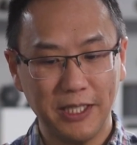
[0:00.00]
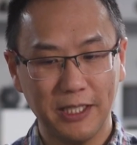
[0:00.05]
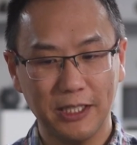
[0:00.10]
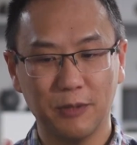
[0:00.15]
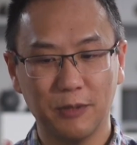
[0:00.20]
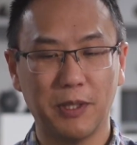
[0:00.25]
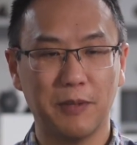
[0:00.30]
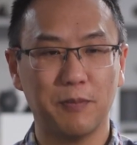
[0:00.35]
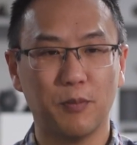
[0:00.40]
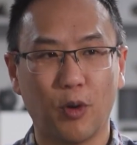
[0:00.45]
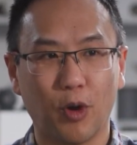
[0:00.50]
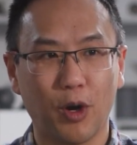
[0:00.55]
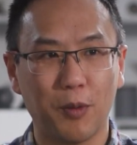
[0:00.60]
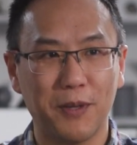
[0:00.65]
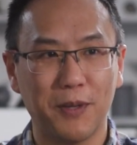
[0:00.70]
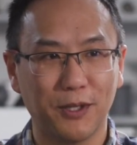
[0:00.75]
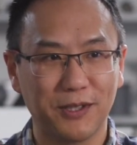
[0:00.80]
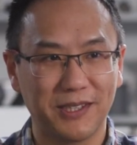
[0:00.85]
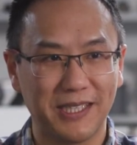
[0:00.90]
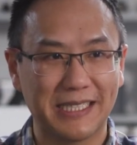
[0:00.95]
a little bit more
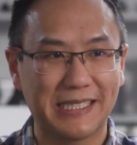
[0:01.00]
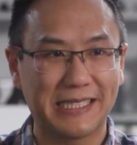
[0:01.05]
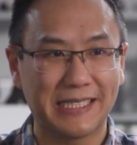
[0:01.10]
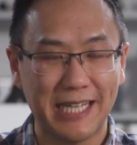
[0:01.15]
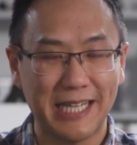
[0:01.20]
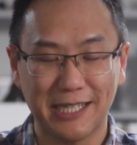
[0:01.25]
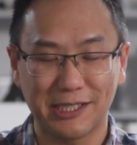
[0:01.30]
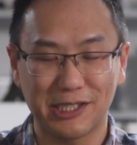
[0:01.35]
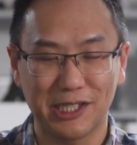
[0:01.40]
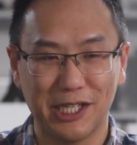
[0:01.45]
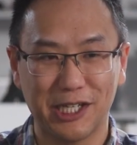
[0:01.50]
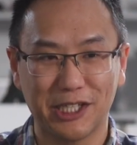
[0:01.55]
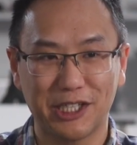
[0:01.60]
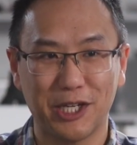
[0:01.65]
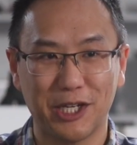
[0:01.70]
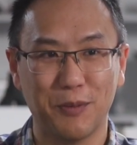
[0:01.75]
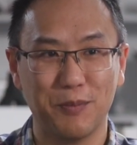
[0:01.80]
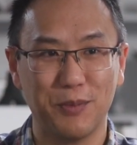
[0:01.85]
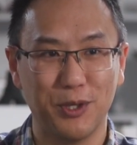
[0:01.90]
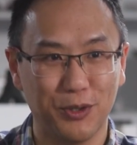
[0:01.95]
about this Tesla
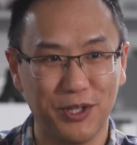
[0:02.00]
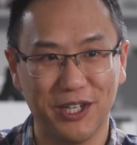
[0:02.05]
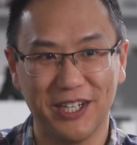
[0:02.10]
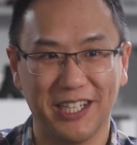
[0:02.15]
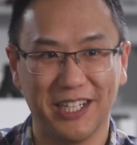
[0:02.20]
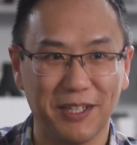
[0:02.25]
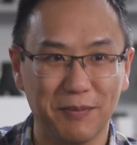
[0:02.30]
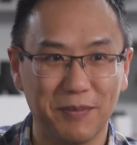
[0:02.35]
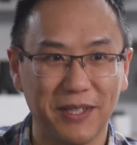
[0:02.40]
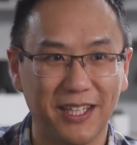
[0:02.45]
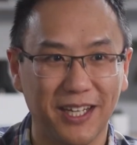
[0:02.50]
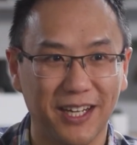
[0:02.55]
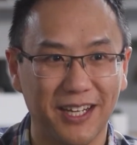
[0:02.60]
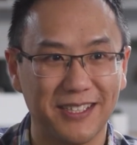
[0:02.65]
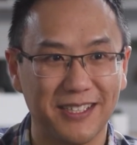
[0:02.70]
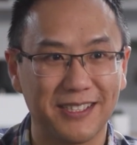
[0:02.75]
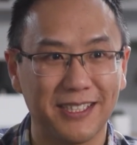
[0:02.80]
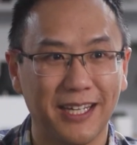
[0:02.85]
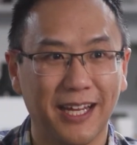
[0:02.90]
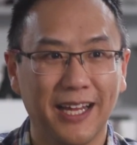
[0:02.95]
community,
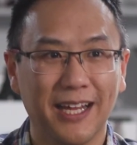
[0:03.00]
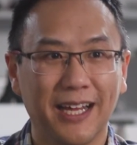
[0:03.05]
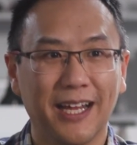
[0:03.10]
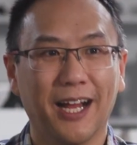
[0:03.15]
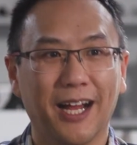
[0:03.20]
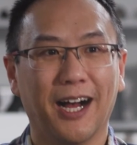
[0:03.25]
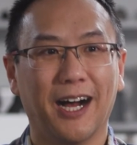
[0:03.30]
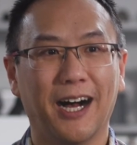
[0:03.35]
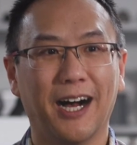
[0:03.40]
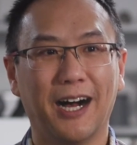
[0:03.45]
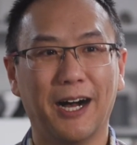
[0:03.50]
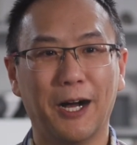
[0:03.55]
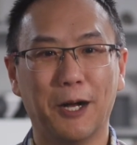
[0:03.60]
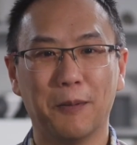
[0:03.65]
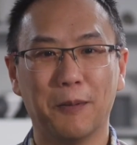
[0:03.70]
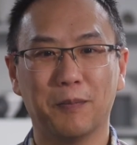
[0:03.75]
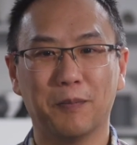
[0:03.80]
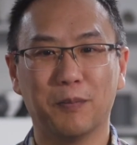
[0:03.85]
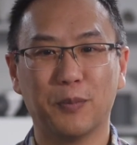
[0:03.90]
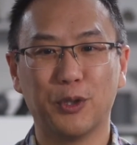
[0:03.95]
because
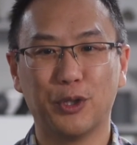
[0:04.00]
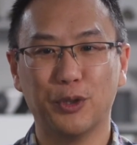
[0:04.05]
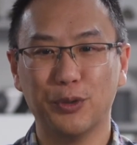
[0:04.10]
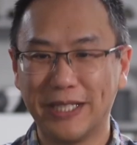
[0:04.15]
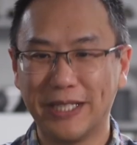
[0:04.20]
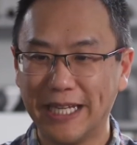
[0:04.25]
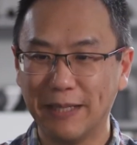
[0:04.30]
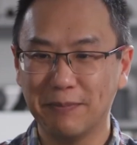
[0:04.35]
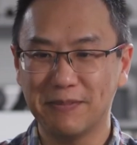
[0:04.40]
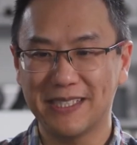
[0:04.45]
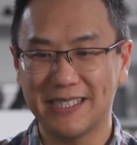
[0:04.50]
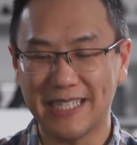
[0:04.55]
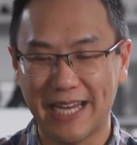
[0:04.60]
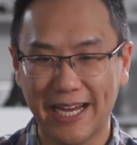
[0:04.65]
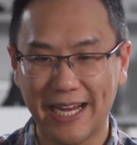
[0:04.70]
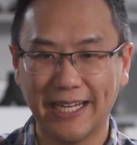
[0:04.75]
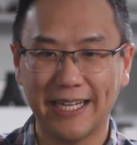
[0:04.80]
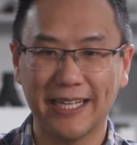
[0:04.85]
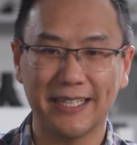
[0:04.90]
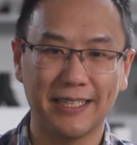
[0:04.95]
you keep
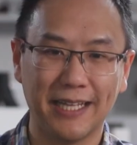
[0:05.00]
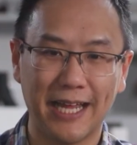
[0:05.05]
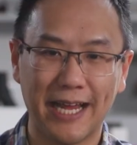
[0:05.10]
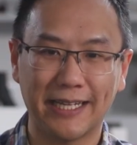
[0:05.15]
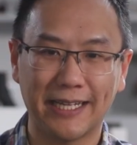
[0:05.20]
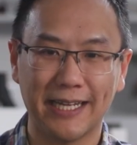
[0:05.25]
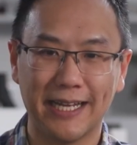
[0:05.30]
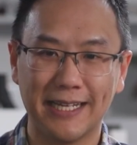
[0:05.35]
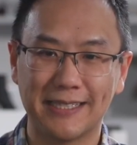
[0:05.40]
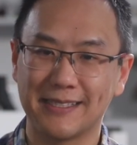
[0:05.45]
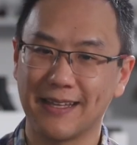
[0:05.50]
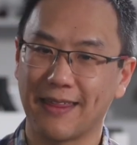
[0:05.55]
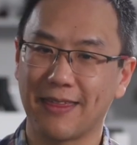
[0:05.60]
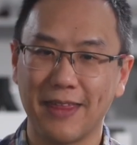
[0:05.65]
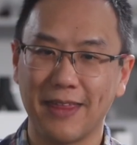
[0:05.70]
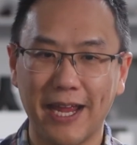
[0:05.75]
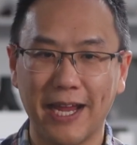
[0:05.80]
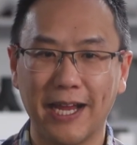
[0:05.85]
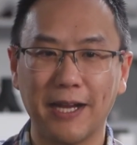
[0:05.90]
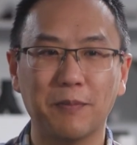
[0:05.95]
saying it like it's a
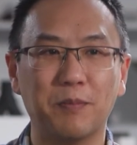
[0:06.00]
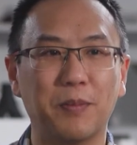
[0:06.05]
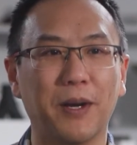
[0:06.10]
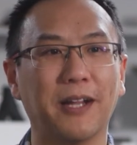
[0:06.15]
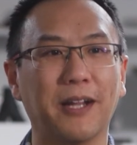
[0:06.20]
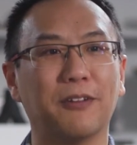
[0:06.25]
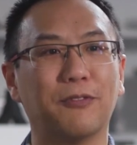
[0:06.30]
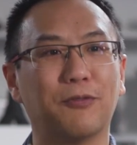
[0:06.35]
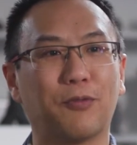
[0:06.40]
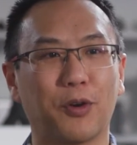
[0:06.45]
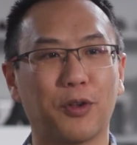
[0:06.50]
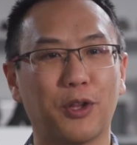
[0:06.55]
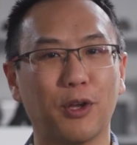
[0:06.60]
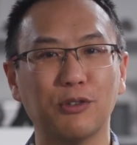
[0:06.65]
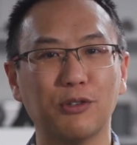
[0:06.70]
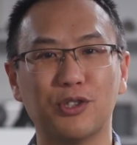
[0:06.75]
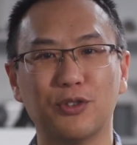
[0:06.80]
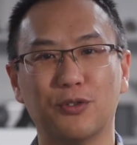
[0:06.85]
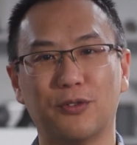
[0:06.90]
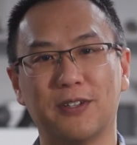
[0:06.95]
thing, but for
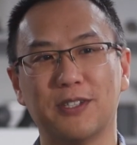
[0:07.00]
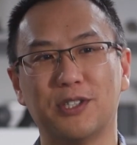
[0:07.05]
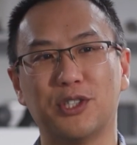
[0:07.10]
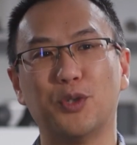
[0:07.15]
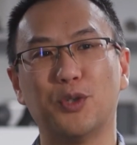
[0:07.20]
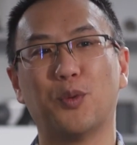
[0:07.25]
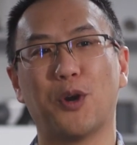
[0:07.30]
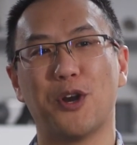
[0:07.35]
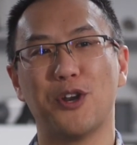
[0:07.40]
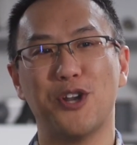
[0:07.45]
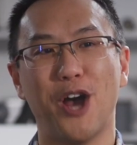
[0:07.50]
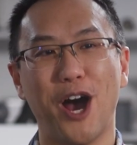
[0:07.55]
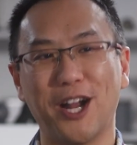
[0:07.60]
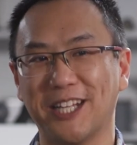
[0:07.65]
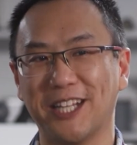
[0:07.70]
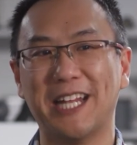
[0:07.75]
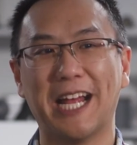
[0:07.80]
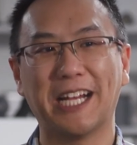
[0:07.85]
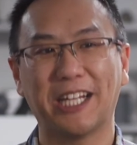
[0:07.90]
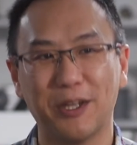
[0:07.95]
those of us who are not
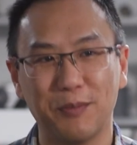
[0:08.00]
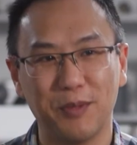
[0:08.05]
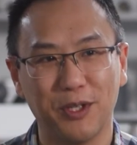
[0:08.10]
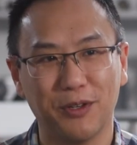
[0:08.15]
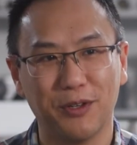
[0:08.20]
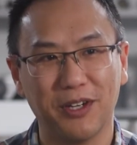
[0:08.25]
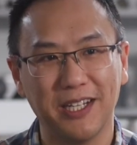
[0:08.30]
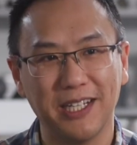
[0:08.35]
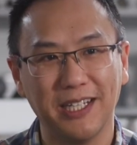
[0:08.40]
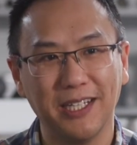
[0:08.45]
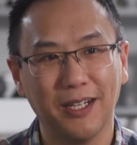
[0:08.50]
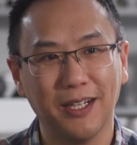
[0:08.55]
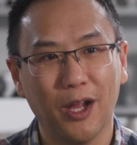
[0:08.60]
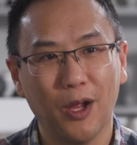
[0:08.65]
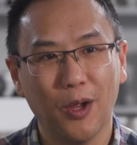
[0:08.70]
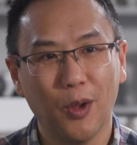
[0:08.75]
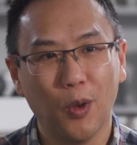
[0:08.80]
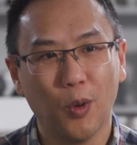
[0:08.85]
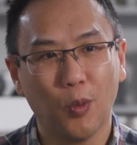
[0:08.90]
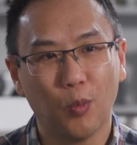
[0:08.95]
in that community,
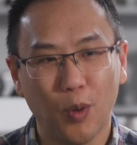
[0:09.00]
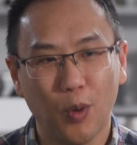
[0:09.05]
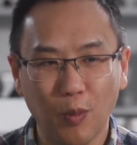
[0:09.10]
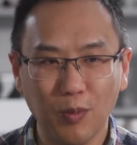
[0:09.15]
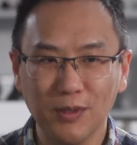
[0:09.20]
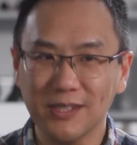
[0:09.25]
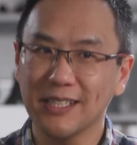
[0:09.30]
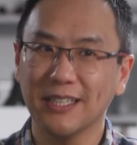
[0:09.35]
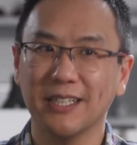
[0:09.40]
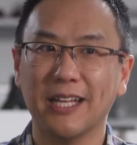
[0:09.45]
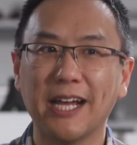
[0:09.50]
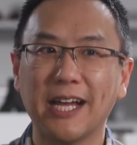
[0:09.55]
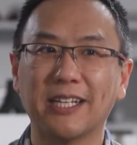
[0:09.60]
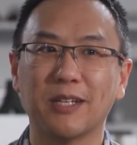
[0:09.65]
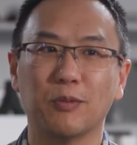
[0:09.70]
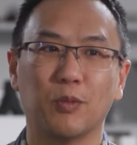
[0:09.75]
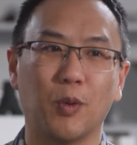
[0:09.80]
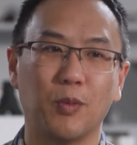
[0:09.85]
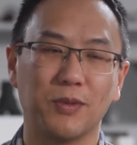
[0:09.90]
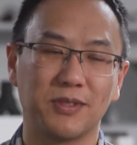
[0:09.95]
what was it like
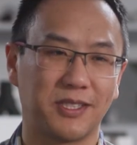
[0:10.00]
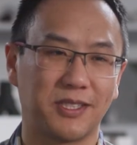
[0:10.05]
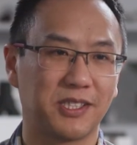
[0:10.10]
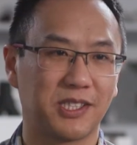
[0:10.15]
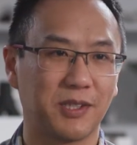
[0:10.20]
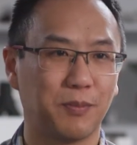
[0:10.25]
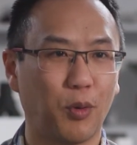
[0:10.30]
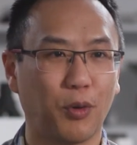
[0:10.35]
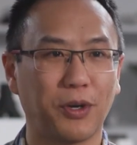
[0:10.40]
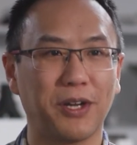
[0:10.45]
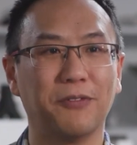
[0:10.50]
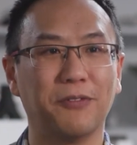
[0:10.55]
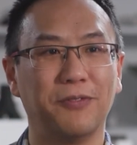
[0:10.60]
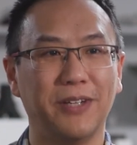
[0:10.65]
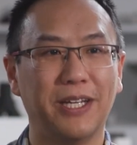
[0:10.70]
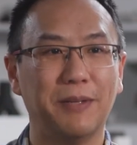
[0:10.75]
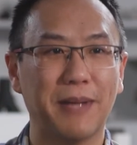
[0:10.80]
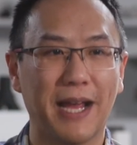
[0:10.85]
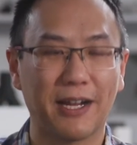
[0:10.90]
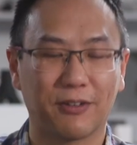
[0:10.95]
and what was the support and
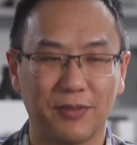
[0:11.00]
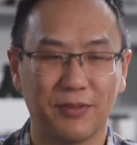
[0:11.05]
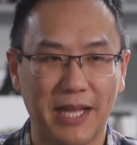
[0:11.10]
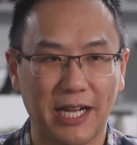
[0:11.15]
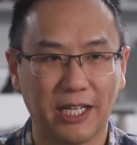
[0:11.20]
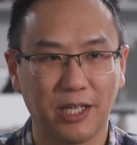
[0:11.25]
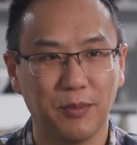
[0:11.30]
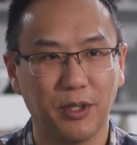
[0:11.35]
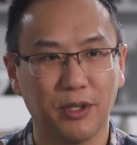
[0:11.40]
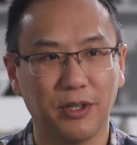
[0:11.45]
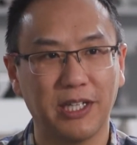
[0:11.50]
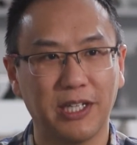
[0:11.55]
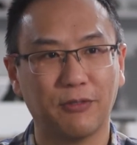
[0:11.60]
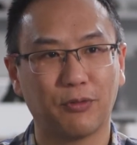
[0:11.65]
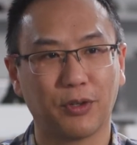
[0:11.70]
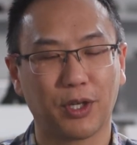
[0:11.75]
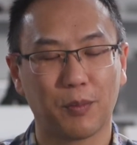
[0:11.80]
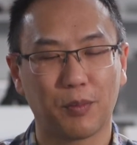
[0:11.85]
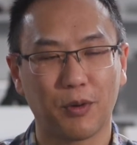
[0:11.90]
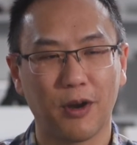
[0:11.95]
feedback from that community
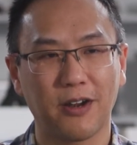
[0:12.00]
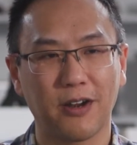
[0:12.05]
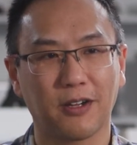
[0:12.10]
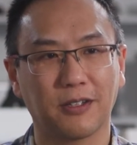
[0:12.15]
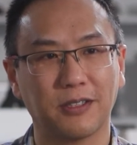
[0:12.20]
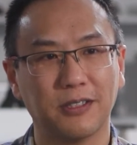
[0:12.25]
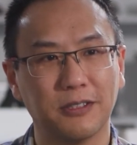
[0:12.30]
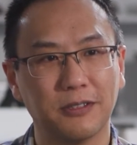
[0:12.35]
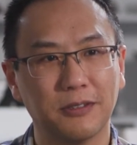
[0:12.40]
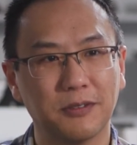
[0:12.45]
for your product?